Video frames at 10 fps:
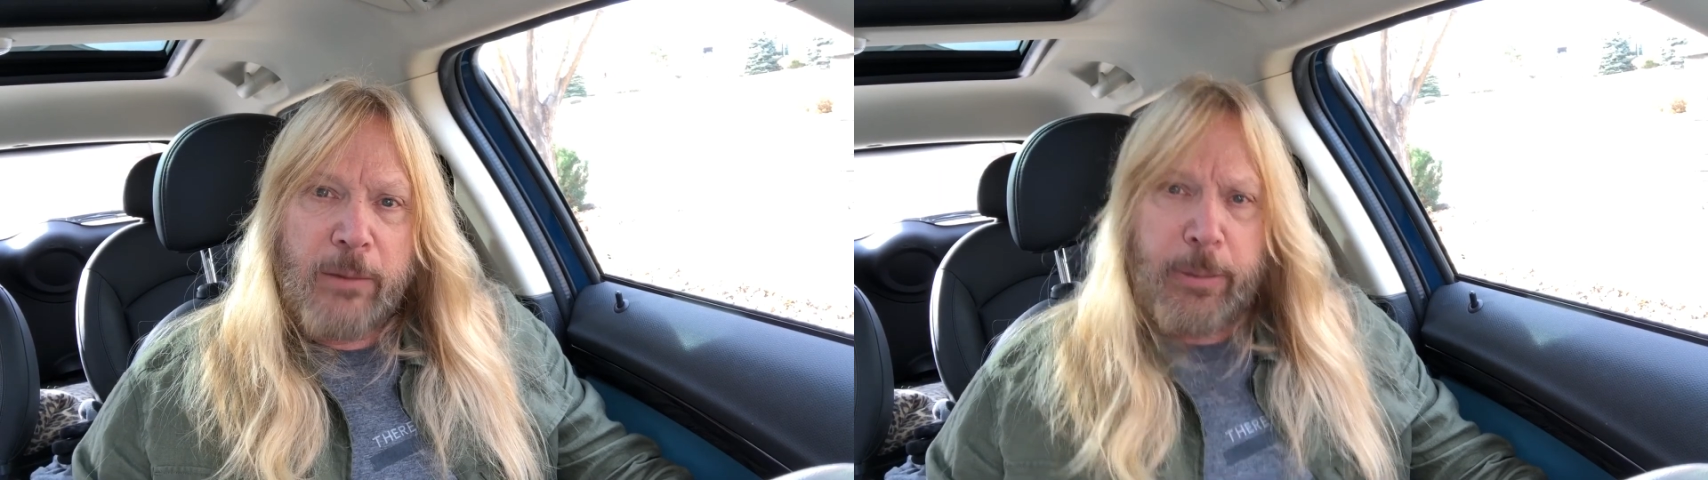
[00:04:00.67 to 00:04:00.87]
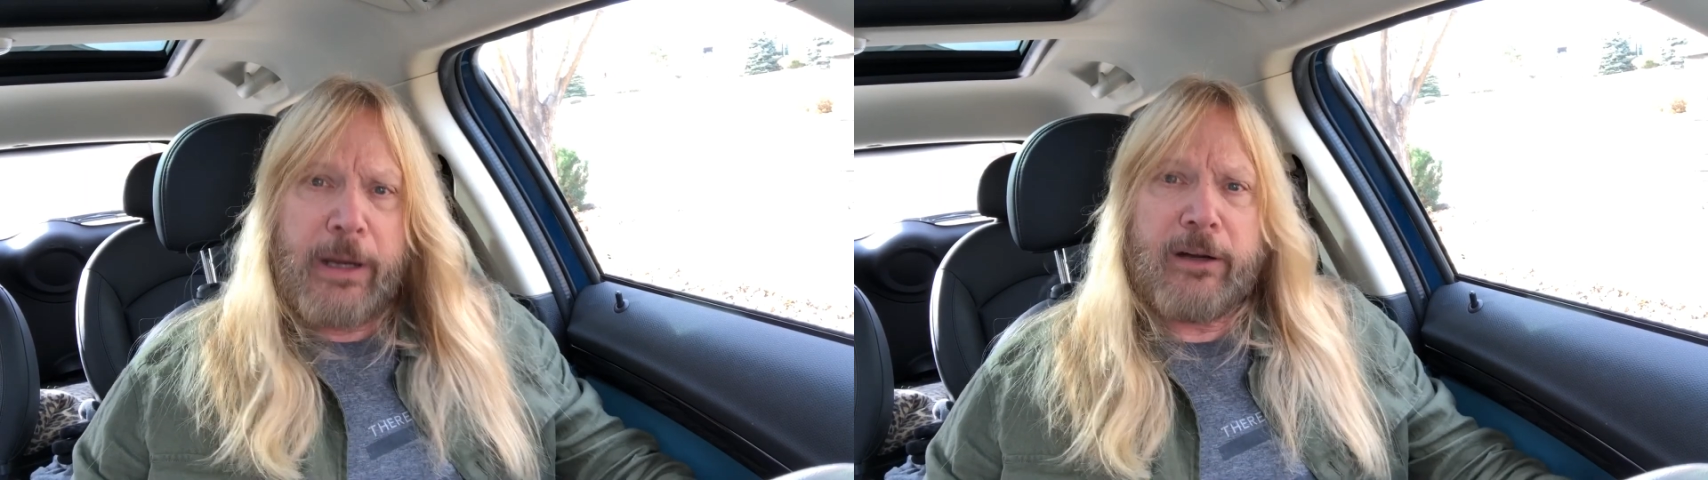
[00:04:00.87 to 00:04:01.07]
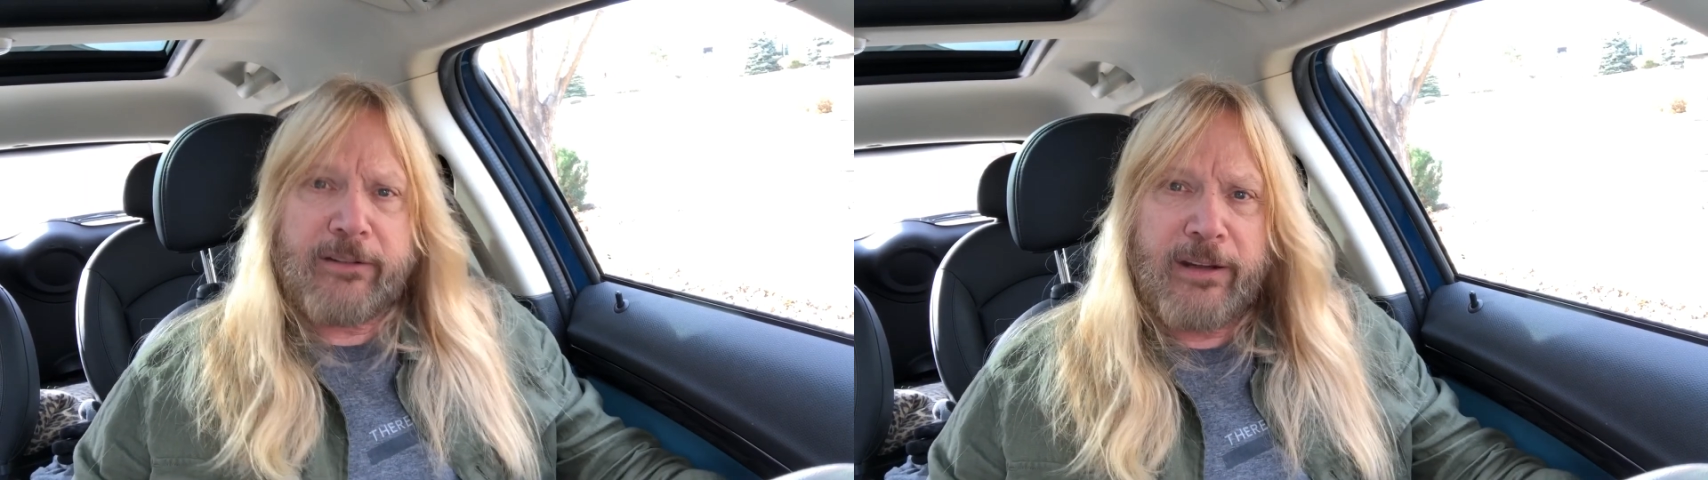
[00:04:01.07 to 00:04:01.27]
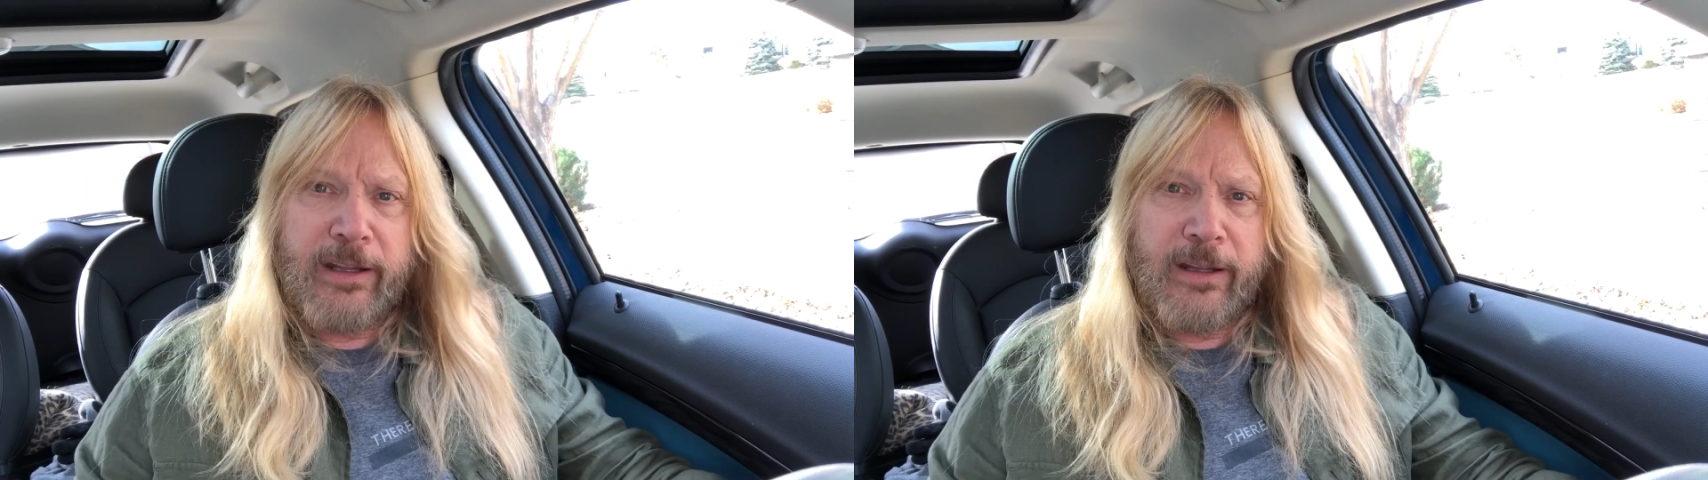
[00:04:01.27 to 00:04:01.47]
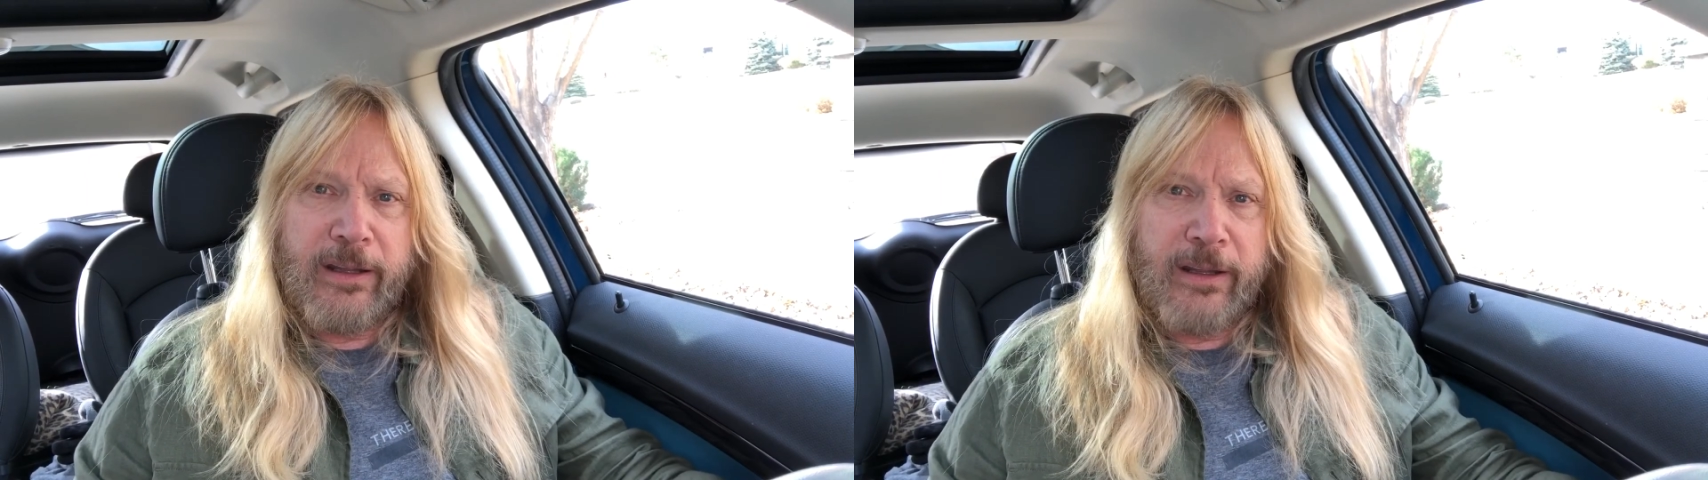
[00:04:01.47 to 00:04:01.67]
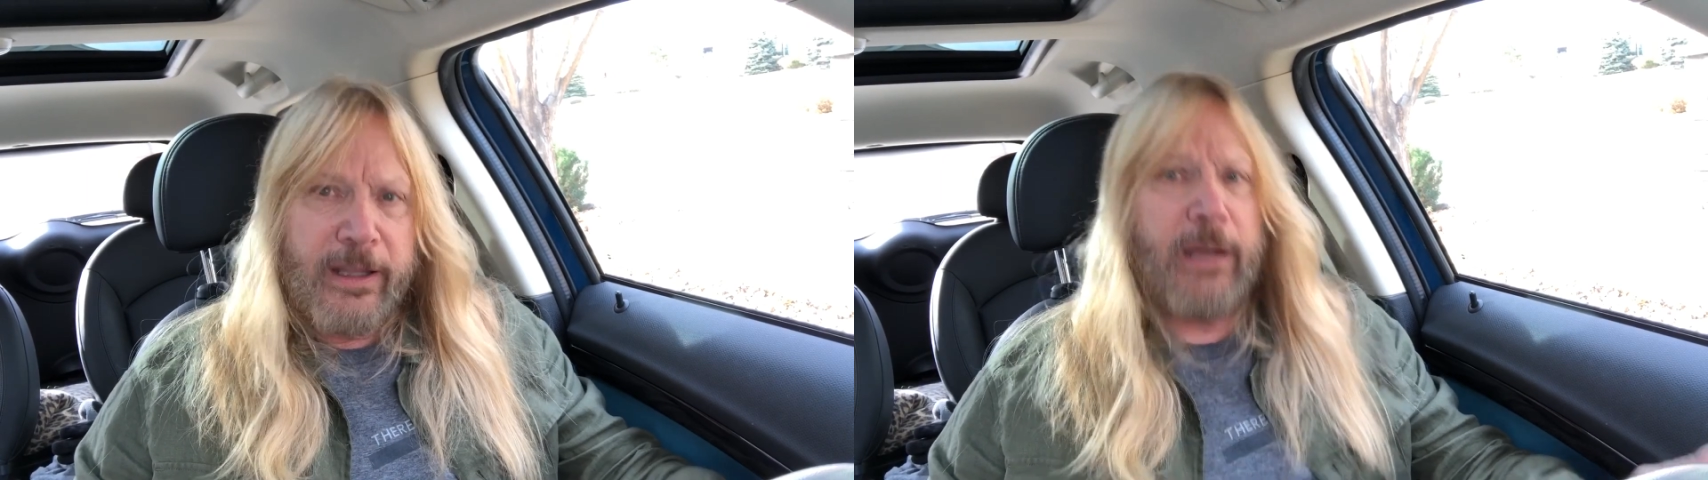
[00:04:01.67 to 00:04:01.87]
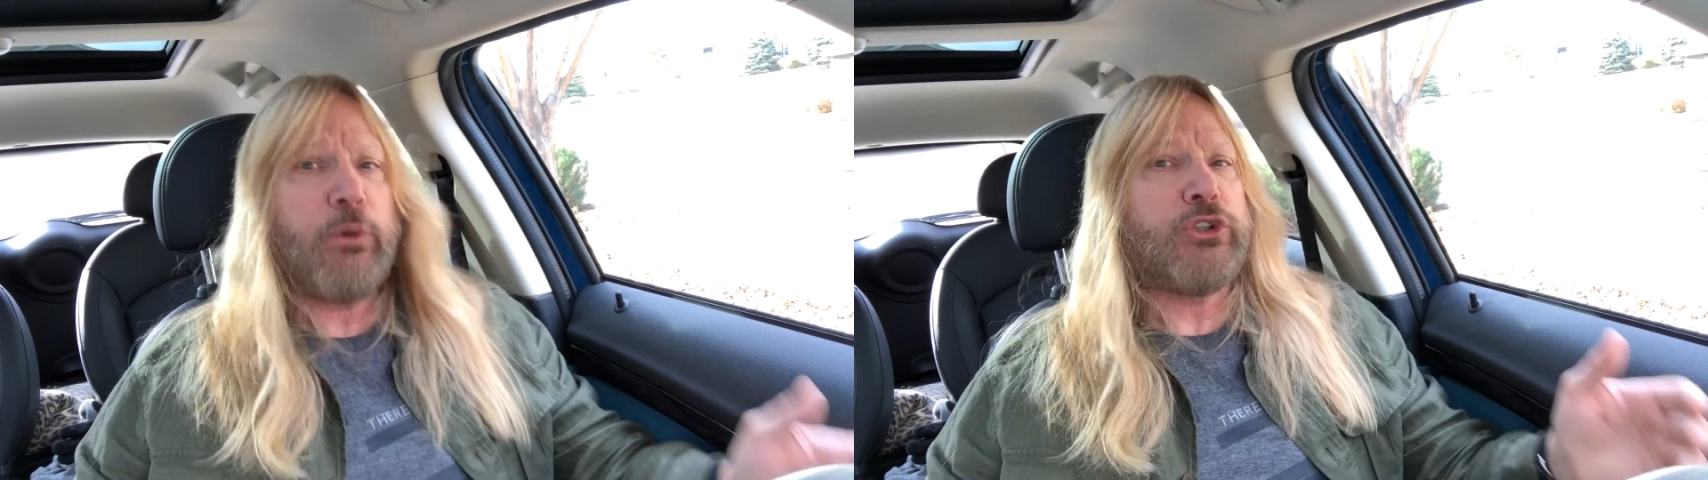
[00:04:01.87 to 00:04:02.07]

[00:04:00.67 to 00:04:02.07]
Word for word: Parents, it